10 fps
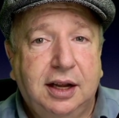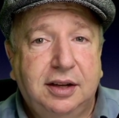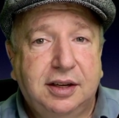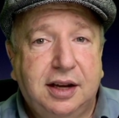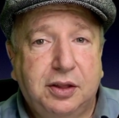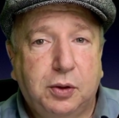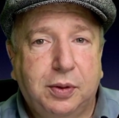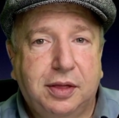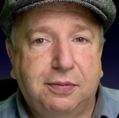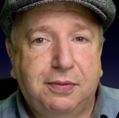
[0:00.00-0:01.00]
together
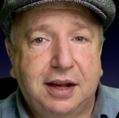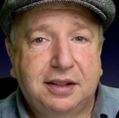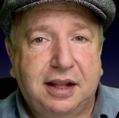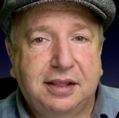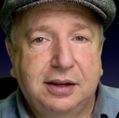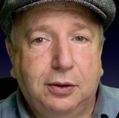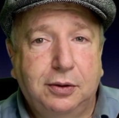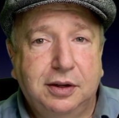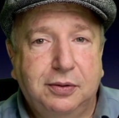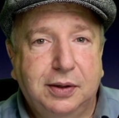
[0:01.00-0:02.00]
with the fact that the
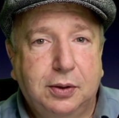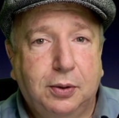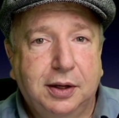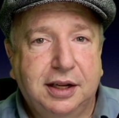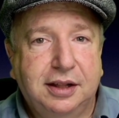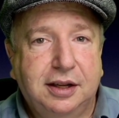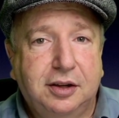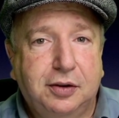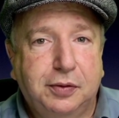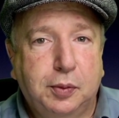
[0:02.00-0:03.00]
only recording in the
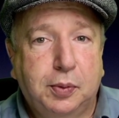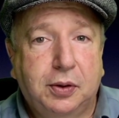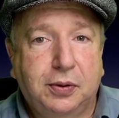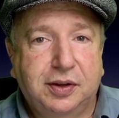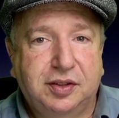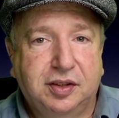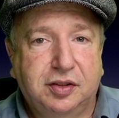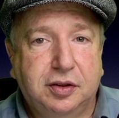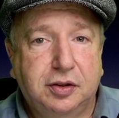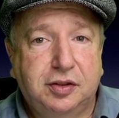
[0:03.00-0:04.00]
Interview Pro is
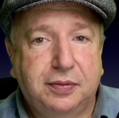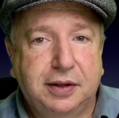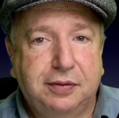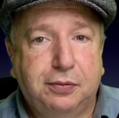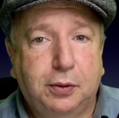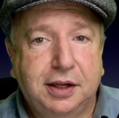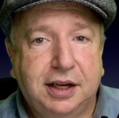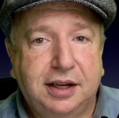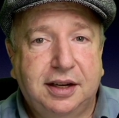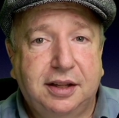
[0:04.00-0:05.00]
exclusively
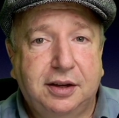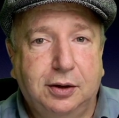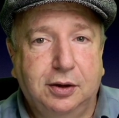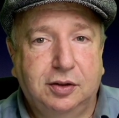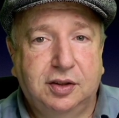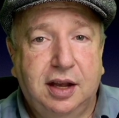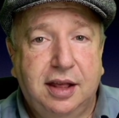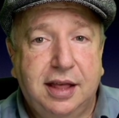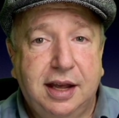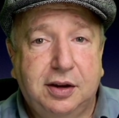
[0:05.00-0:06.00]
48 kHz,
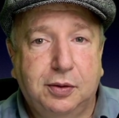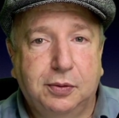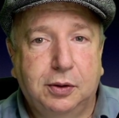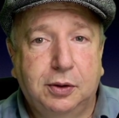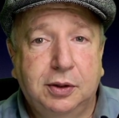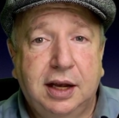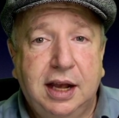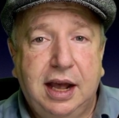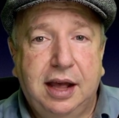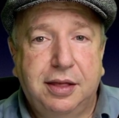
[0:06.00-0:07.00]
thank you RØDE,
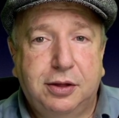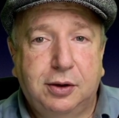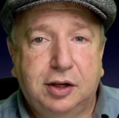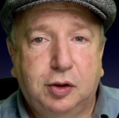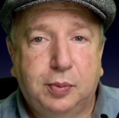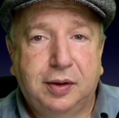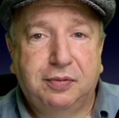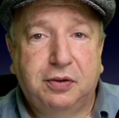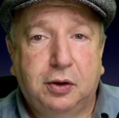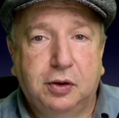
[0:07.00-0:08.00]
and 32-bit
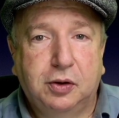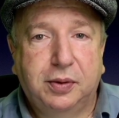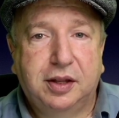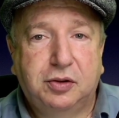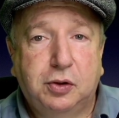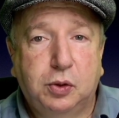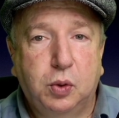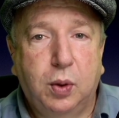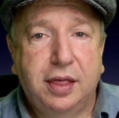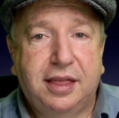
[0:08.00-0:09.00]
float with a true
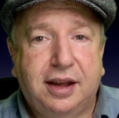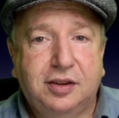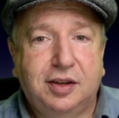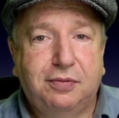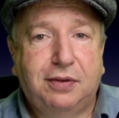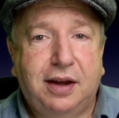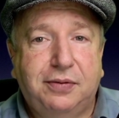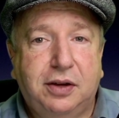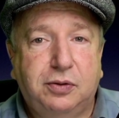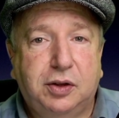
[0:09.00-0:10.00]

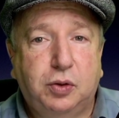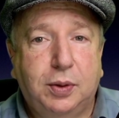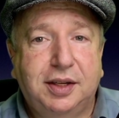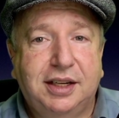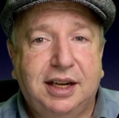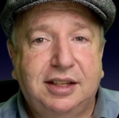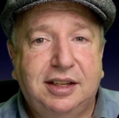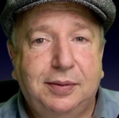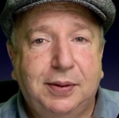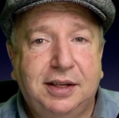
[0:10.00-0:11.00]
1528
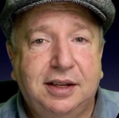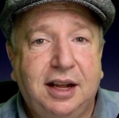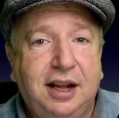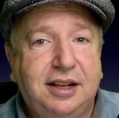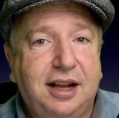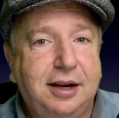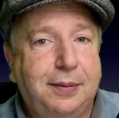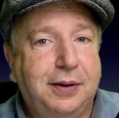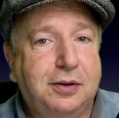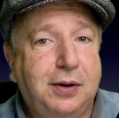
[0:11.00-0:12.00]
dB
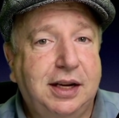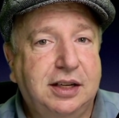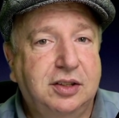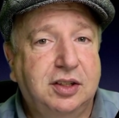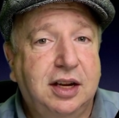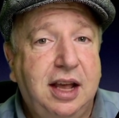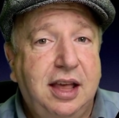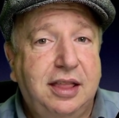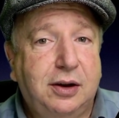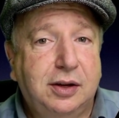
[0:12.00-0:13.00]
dynamic range.
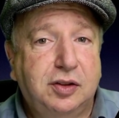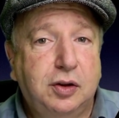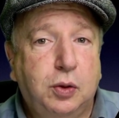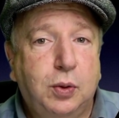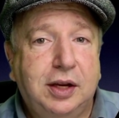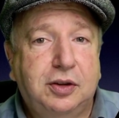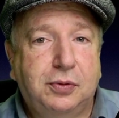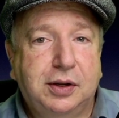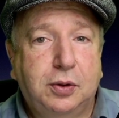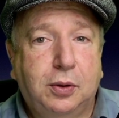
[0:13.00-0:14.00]
There is no way to
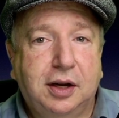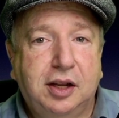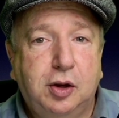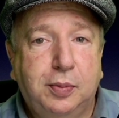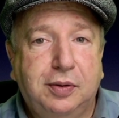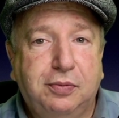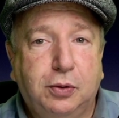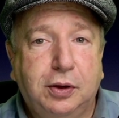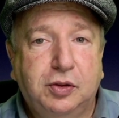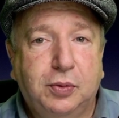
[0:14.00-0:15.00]
record a human
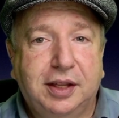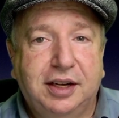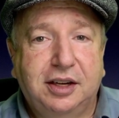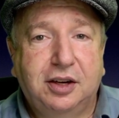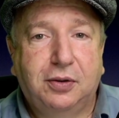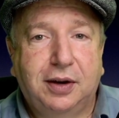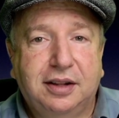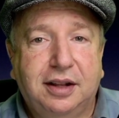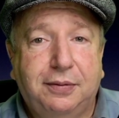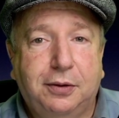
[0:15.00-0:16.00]
voice with an incorrect
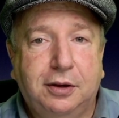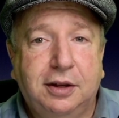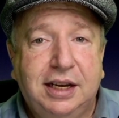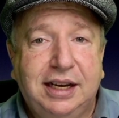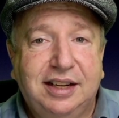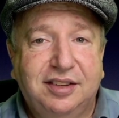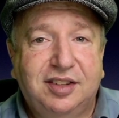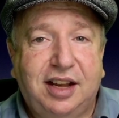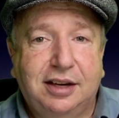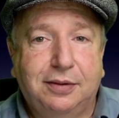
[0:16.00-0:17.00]
level
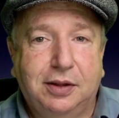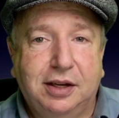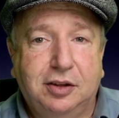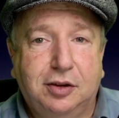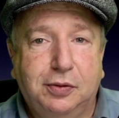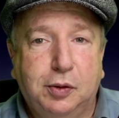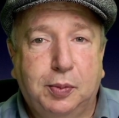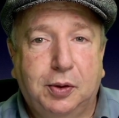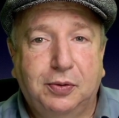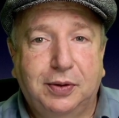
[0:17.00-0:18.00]
inside of the Interview
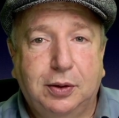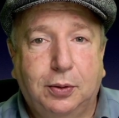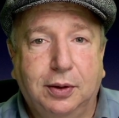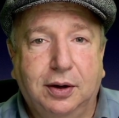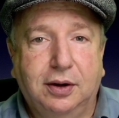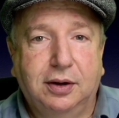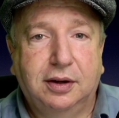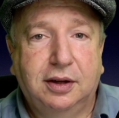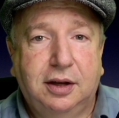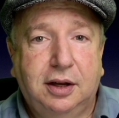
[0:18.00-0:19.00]
Pro recorder.
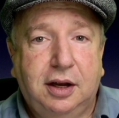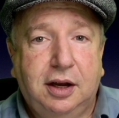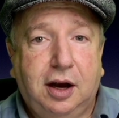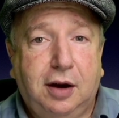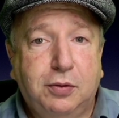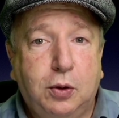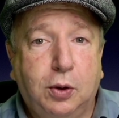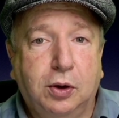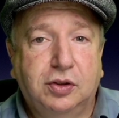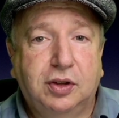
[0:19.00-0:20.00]
Of
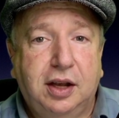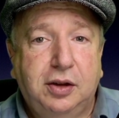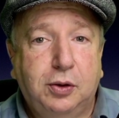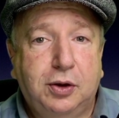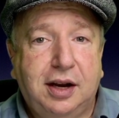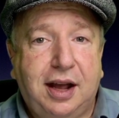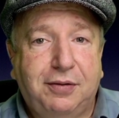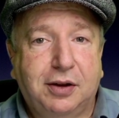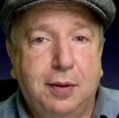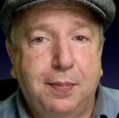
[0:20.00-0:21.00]
course, you could have
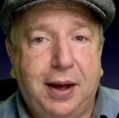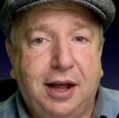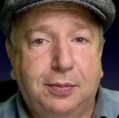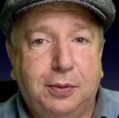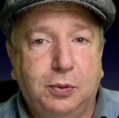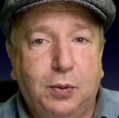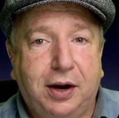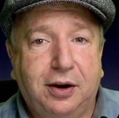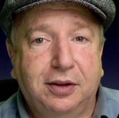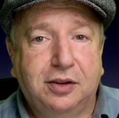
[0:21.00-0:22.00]
a compatible
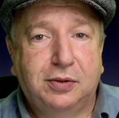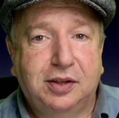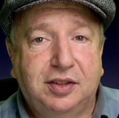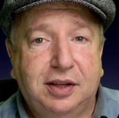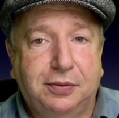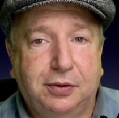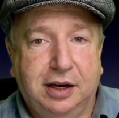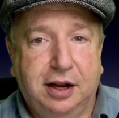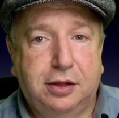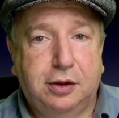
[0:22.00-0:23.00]
wireless receiver and
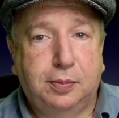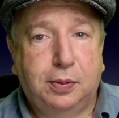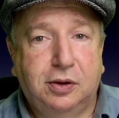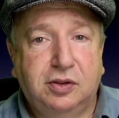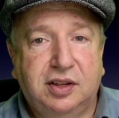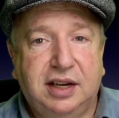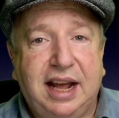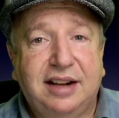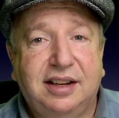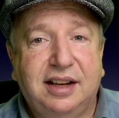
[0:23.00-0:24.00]
a third person
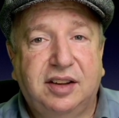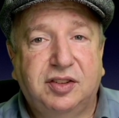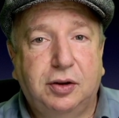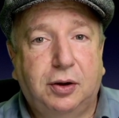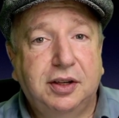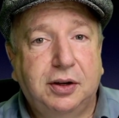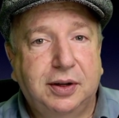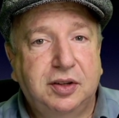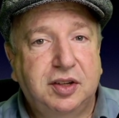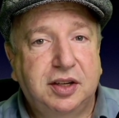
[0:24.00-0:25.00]
acting as an audio
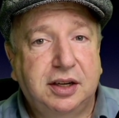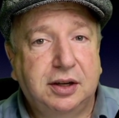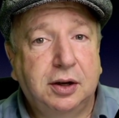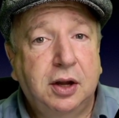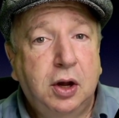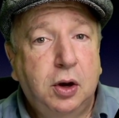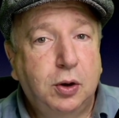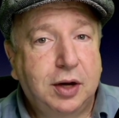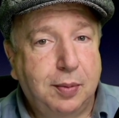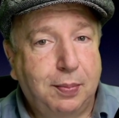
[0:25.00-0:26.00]
engineer who
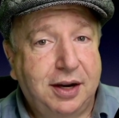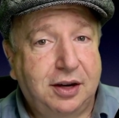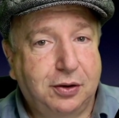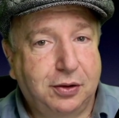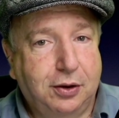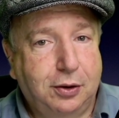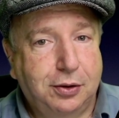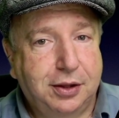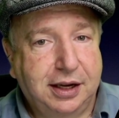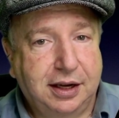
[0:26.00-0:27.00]
can monitor the whole
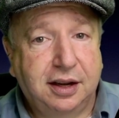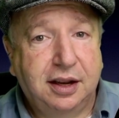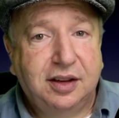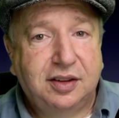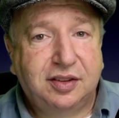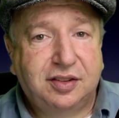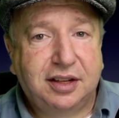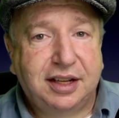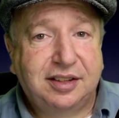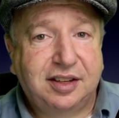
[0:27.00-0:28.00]
thing, since the
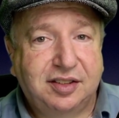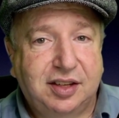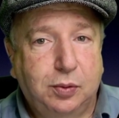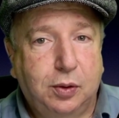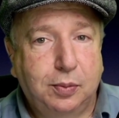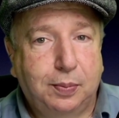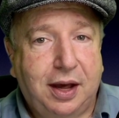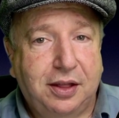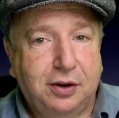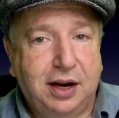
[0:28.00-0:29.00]
latency won't
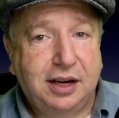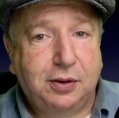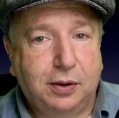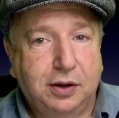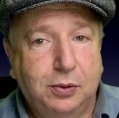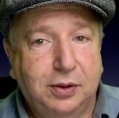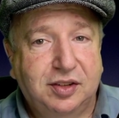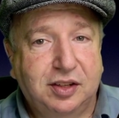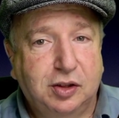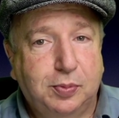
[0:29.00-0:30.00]
bother anyone who
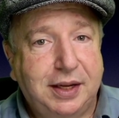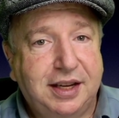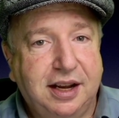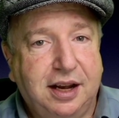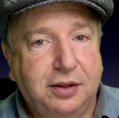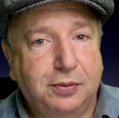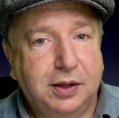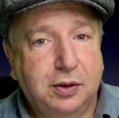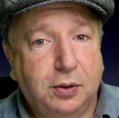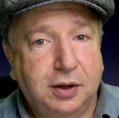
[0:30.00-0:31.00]
isn't speaking on the
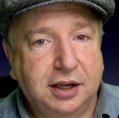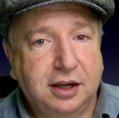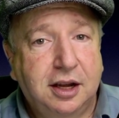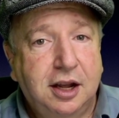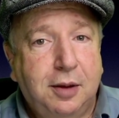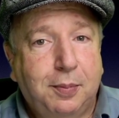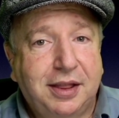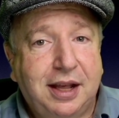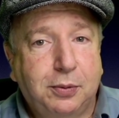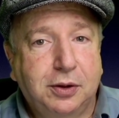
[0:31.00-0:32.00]
recording, but
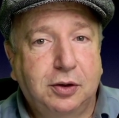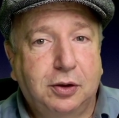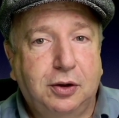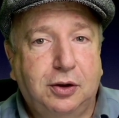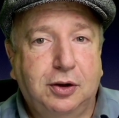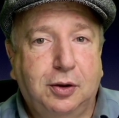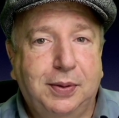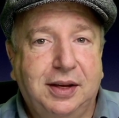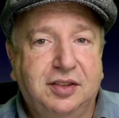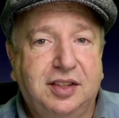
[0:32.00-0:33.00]
that would no longer
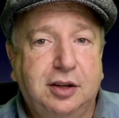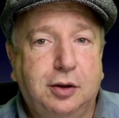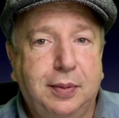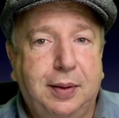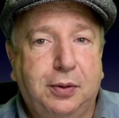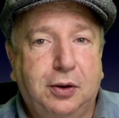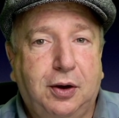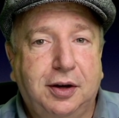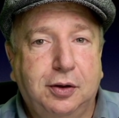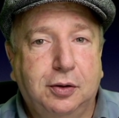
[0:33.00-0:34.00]
be a single-member
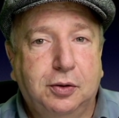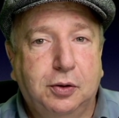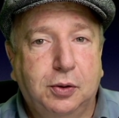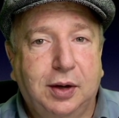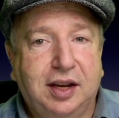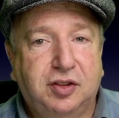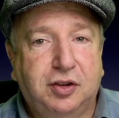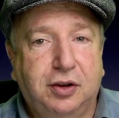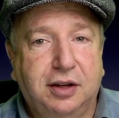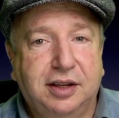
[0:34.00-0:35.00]
audio crew as
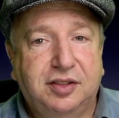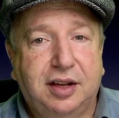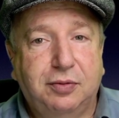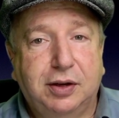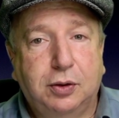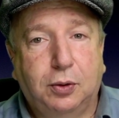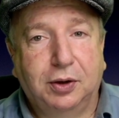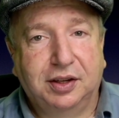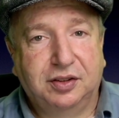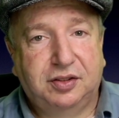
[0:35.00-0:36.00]
journalist and
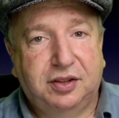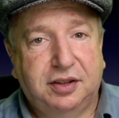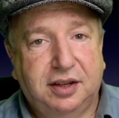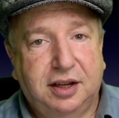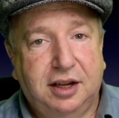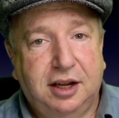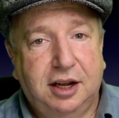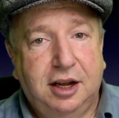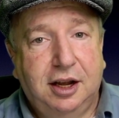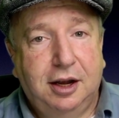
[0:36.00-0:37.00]
recordist.
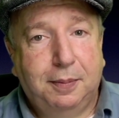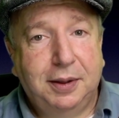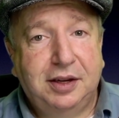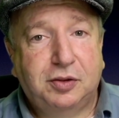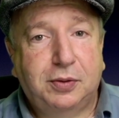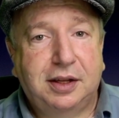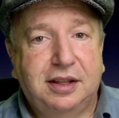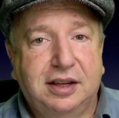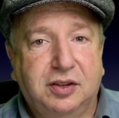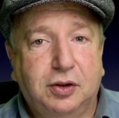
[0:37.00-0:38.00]
Please read
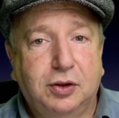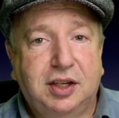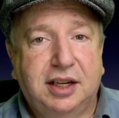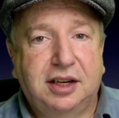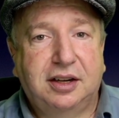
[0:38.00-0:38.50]
the associated